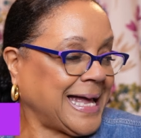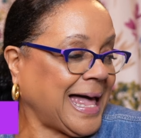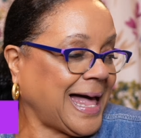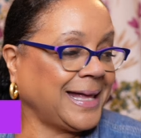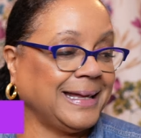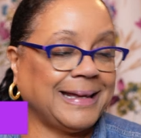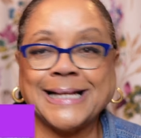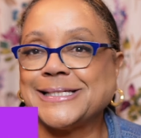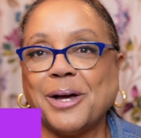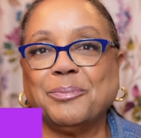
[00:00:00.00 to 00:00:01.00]
I
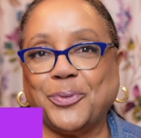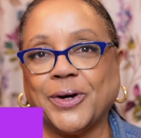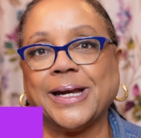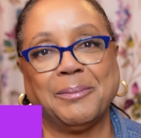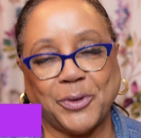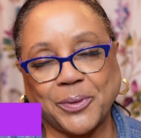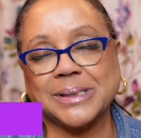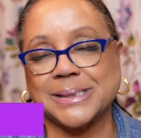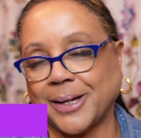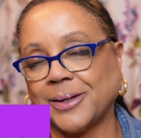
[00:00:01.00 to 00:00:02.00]
at some point I'm going
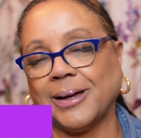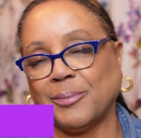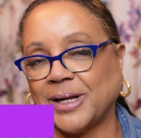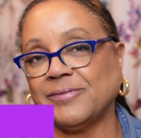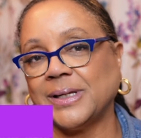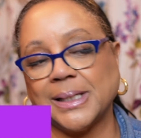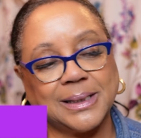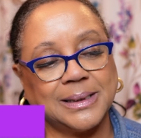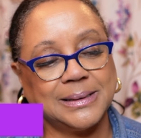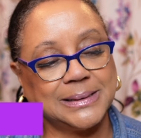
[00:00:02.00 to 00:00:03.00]
to tell you how many
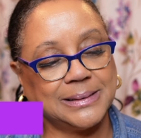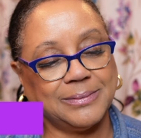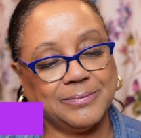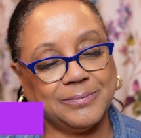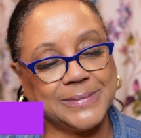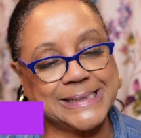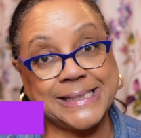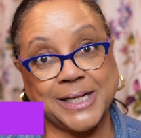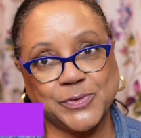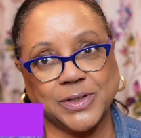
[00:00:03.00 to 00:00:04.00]

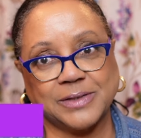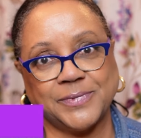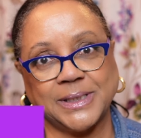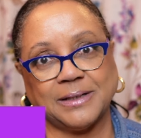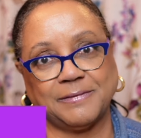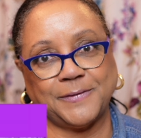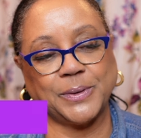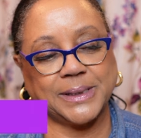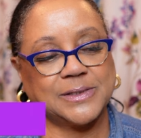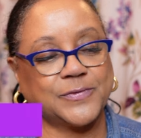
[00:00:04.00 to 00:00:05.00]
vanilla-centric,
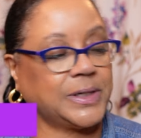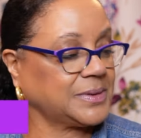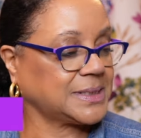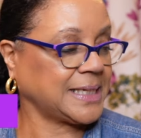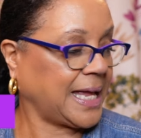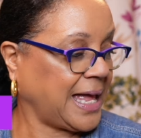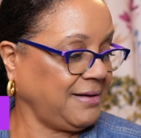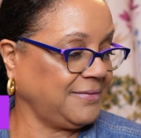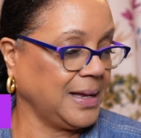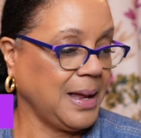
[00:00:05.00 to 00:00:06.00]
vanilla-focused fragrances I
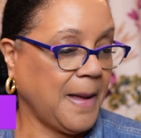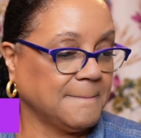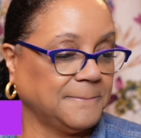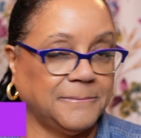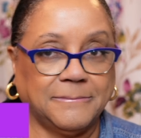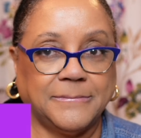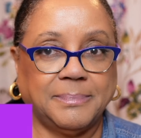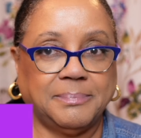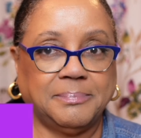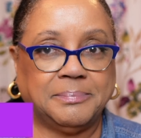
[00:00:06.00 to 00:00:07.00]
have,
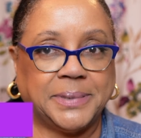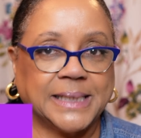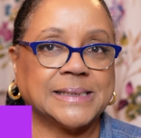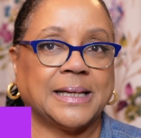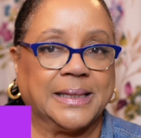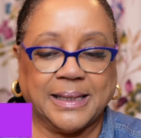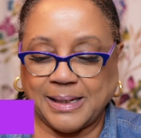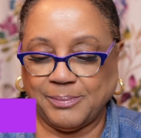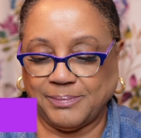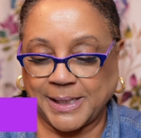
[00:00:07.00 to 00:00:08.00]
because I think
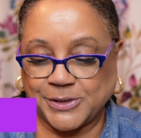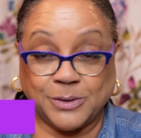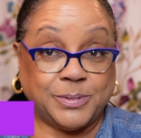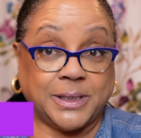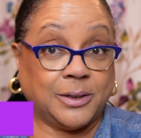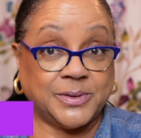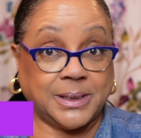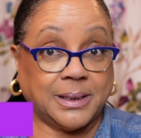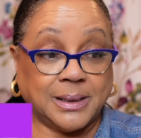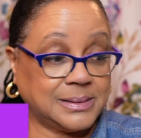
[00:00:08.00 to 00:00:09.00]
I should be
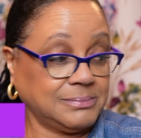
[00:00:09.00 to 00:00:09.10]
closing in on